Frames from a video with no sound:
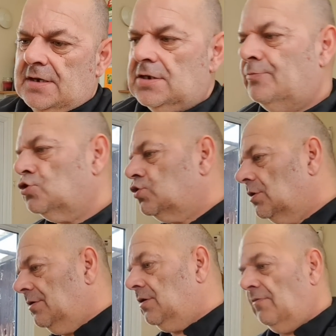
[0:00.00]
Yeah, I don't know
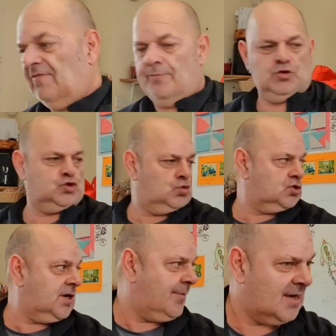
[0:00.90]
if I put
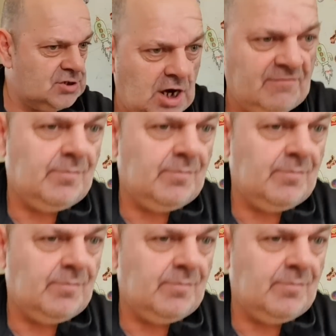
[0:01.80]
salt on them eggs, I can't